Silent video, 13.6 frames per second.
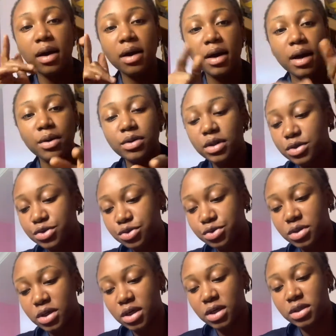I wanted to show you
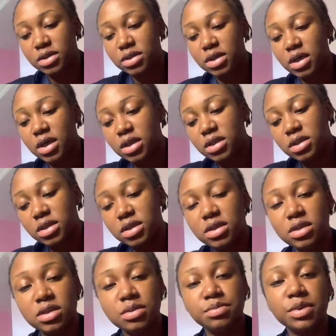guys
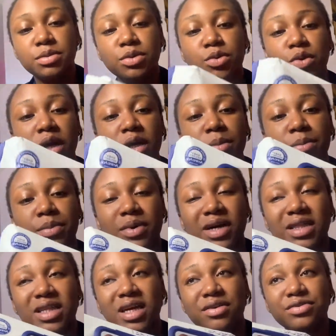this baby wipe. I
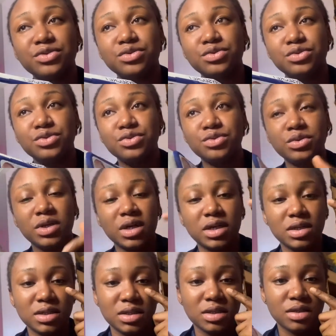think I've shown you guys
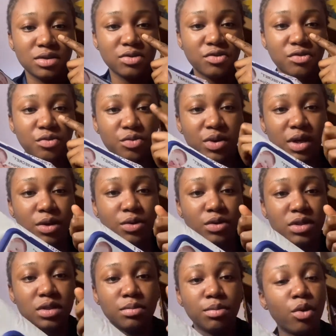this stuff when I got
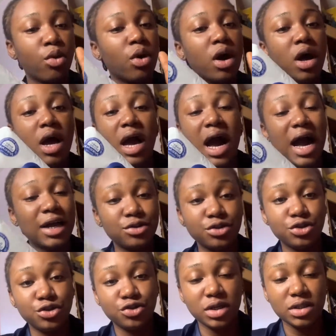it, but I just
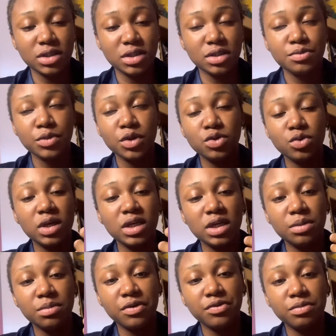tried it. So when I came
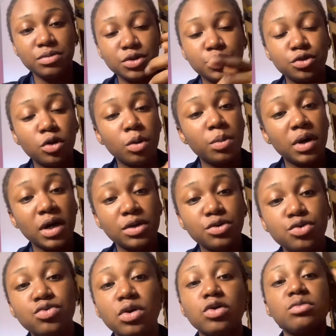back from the shop, I used
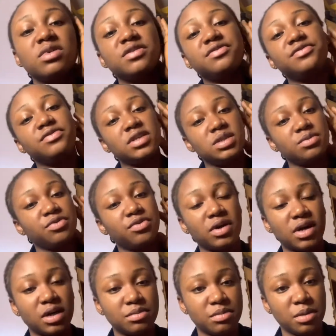one on my face before I
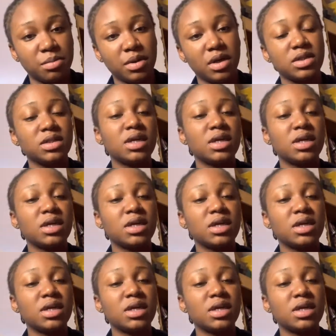had my bath.